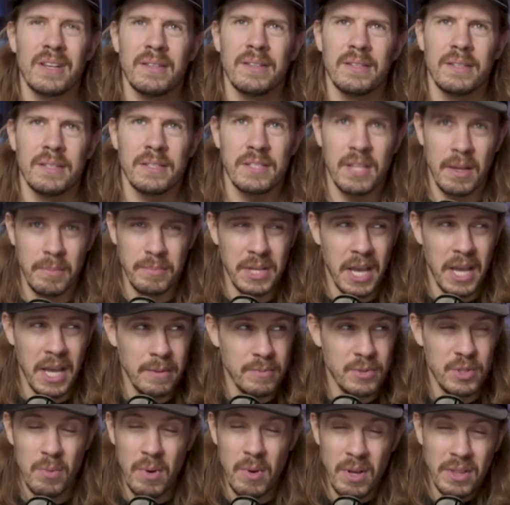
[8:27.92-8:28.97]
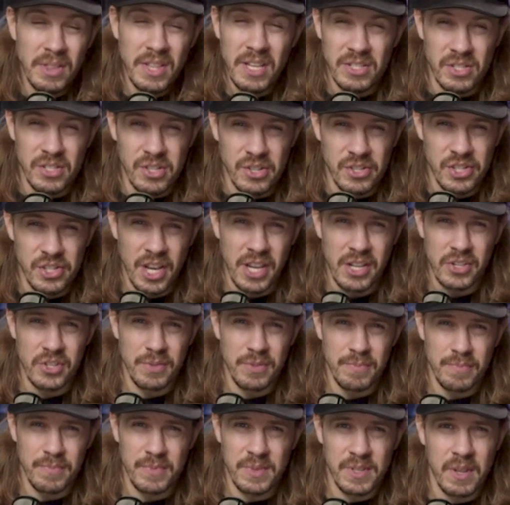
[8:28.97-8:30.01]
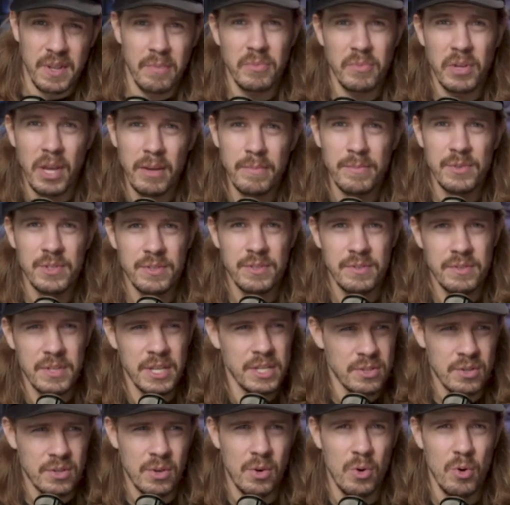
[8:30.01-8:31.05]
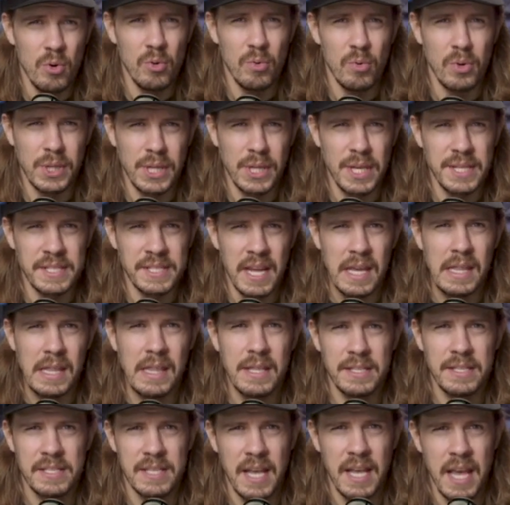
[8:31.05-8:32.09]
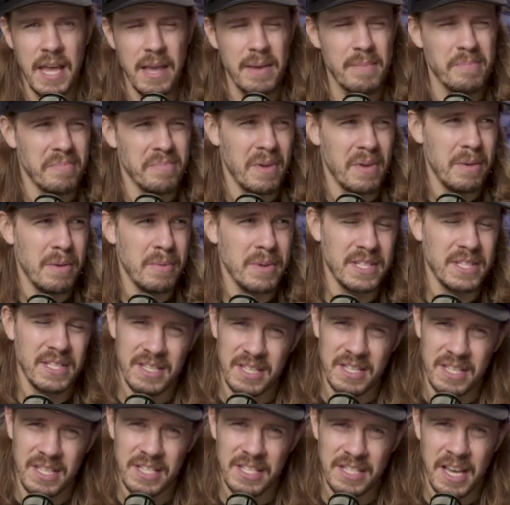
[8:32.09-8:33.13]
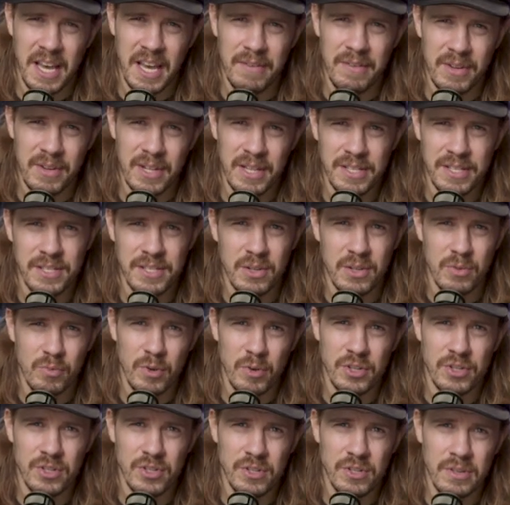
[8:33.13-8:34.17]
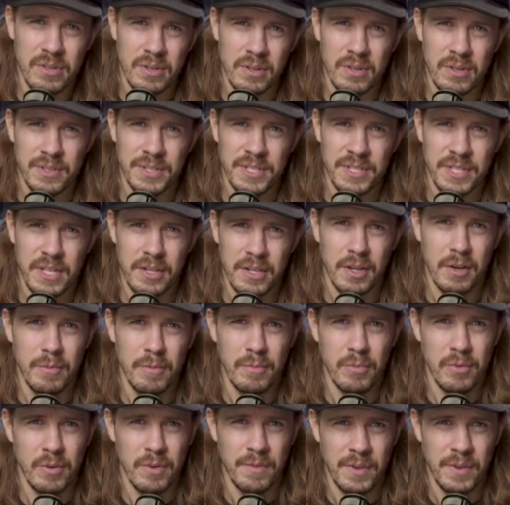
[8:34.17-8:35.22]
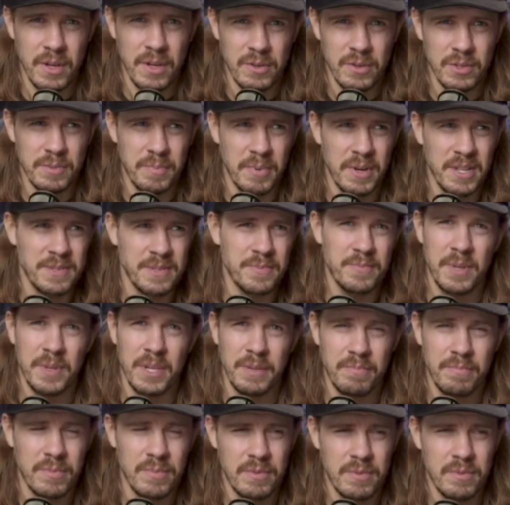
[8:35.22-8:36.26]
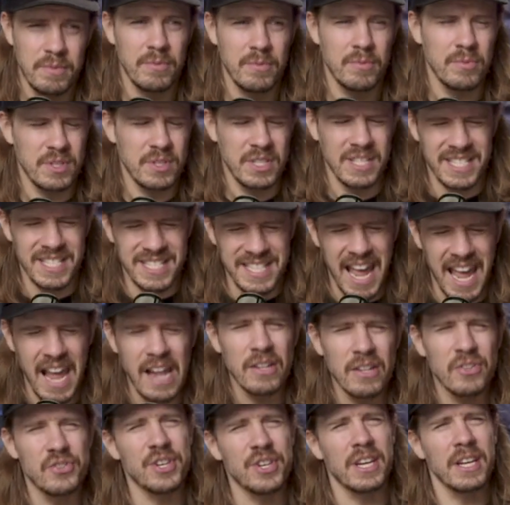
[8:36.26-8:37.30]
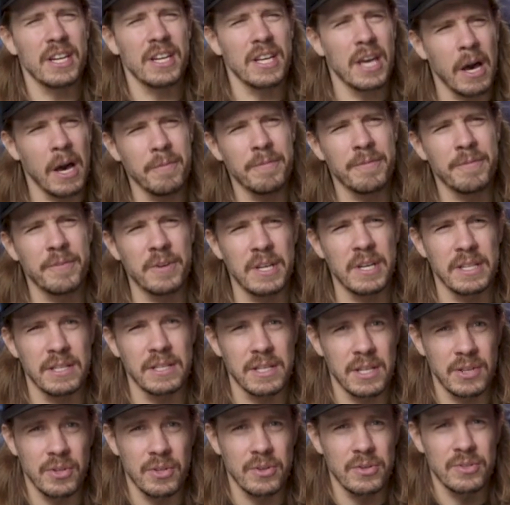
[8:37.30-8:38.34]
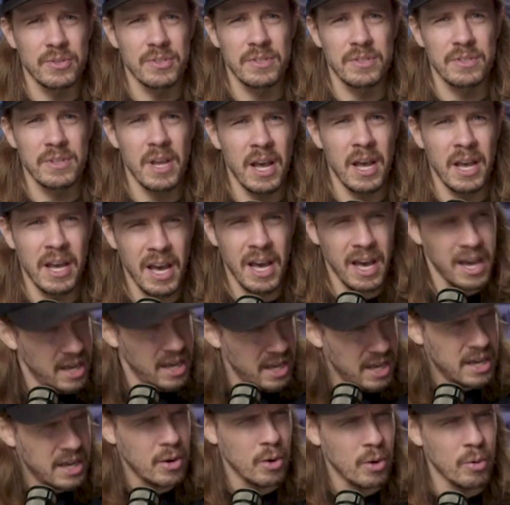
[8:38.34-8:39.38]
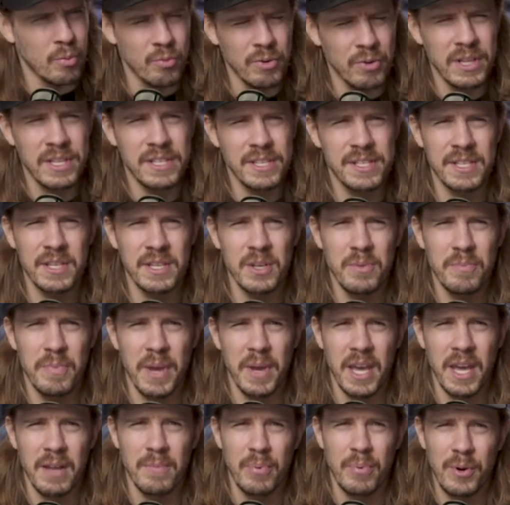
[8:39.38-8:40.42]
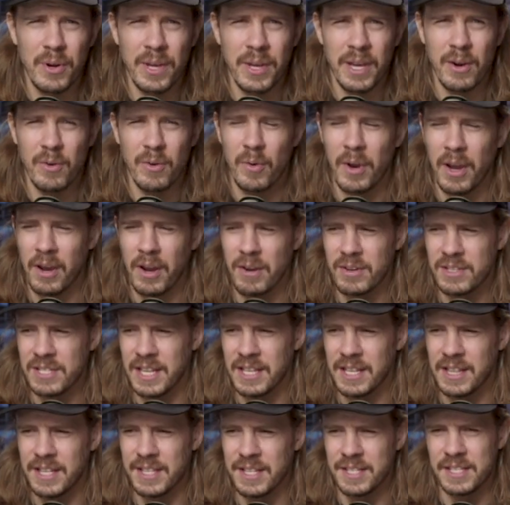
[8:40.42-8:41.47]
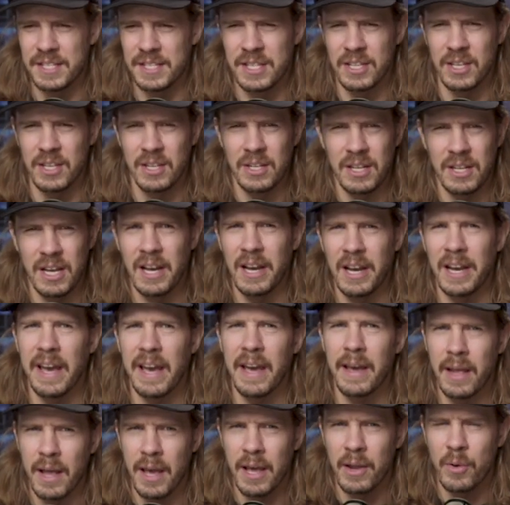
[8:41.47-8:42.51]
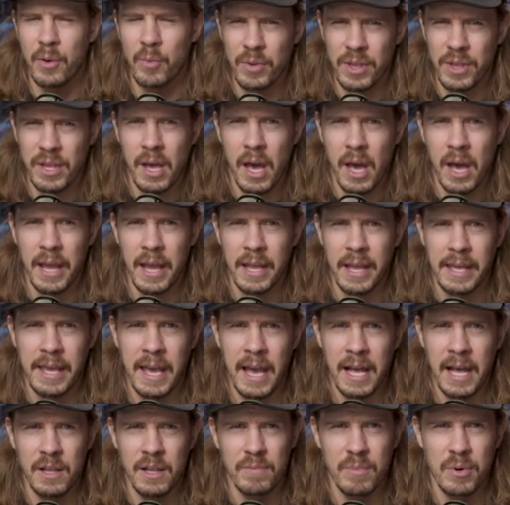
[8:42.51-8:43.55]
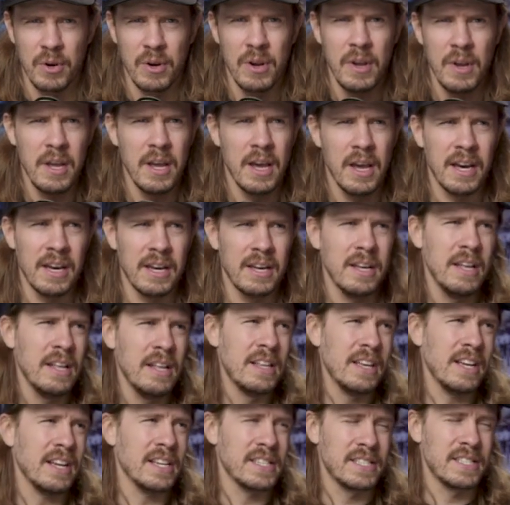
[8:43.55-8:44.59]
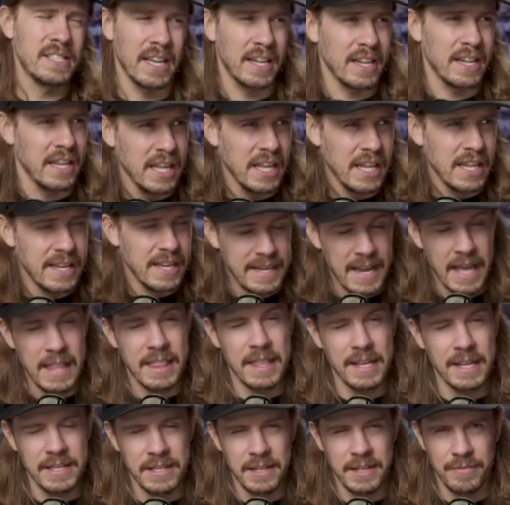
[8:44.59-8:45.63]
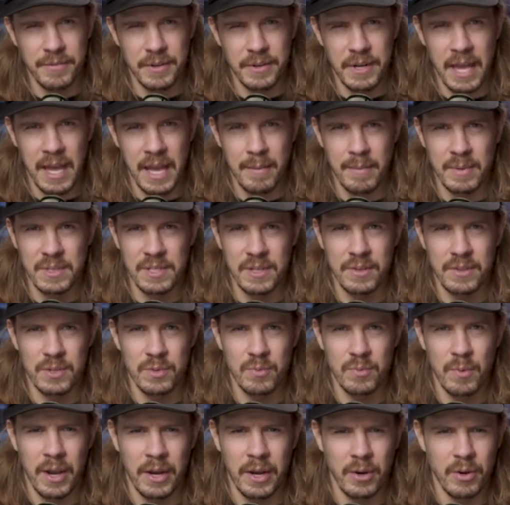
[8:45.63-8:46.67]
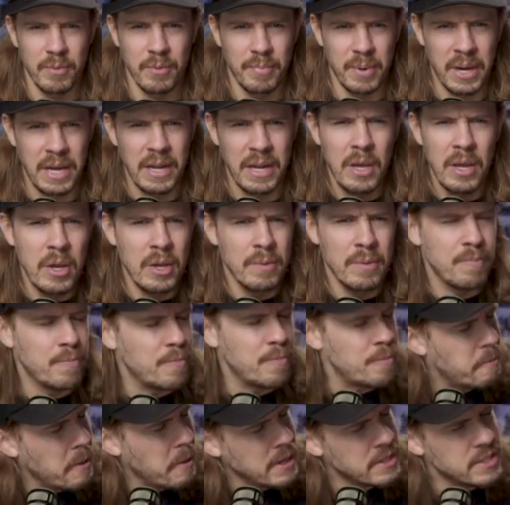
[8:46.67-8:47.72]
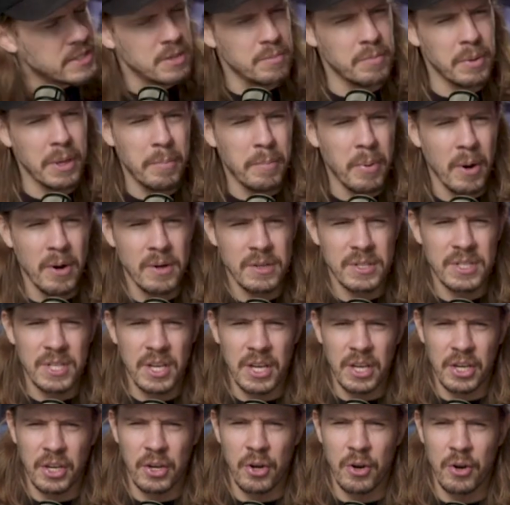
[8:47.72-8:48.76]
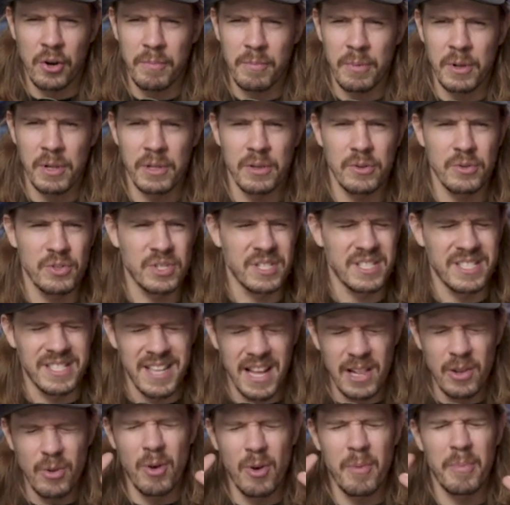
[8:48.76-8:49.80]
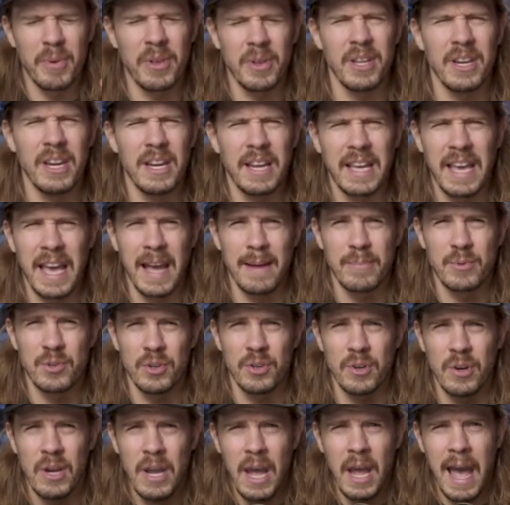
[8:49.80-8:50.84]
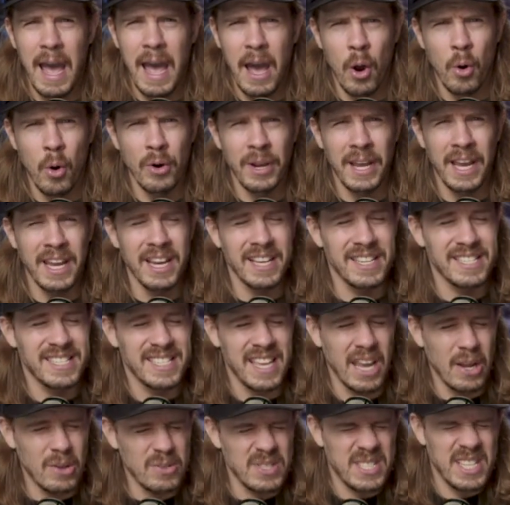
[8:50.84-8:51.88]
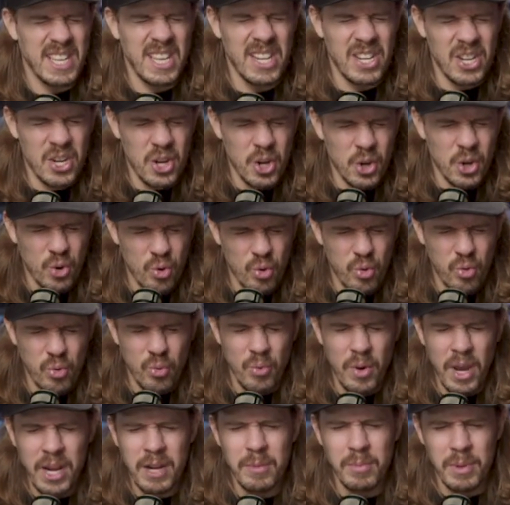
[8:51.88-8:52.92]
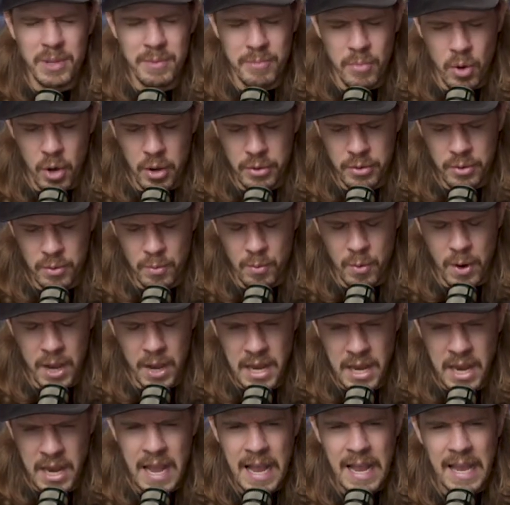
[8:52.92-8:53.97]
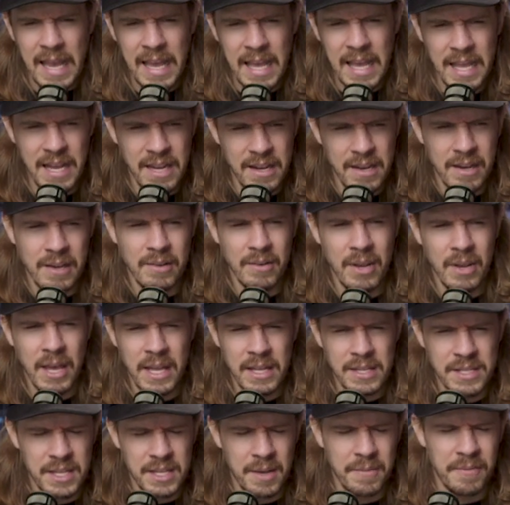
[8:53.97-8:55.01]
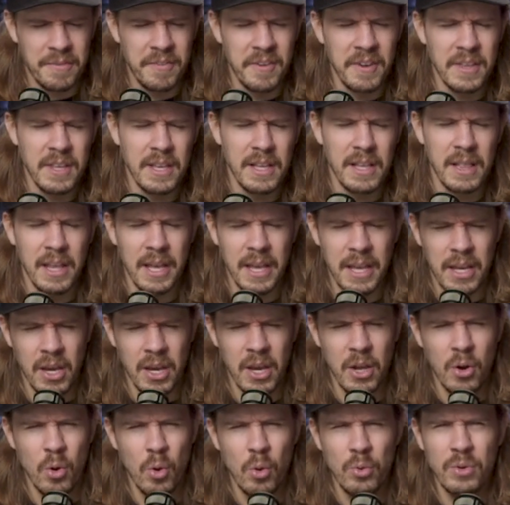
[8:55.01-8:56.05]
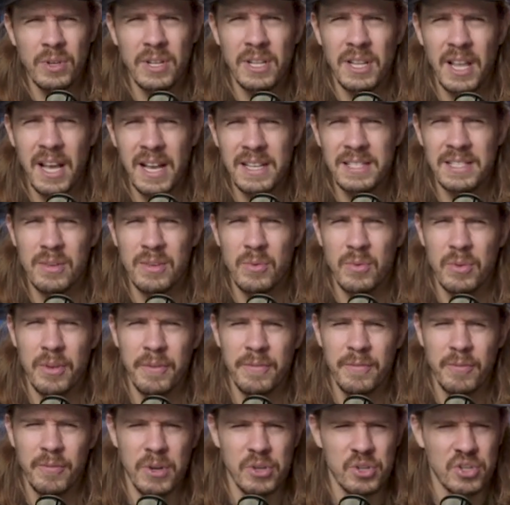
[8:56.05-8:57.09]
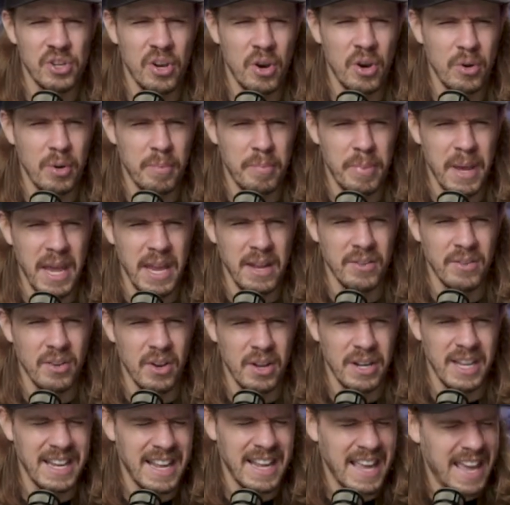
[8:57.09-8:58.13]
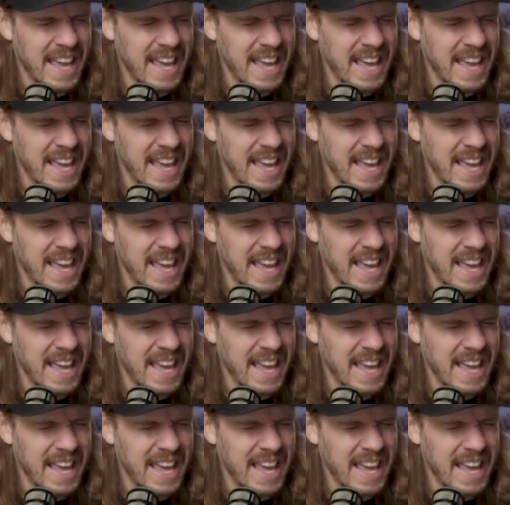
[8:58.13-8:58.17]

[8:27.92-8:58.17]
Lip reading: Sometimes you want things to change, and sometimes it's cool when they stay the same. Maybe it's because I haven't listened to Russian Circles in a number of years, but it's nostalgic and comforting that there's a really skilled band putting out records like this still at a really high caliber. Like I said, nothing different happens on this record, but thanks in big part to Kurt Ballou's stellar ability to capture organic sounds in an incredibly modern way, it ends up feeling like an old classic with a fresh coat of paint on it.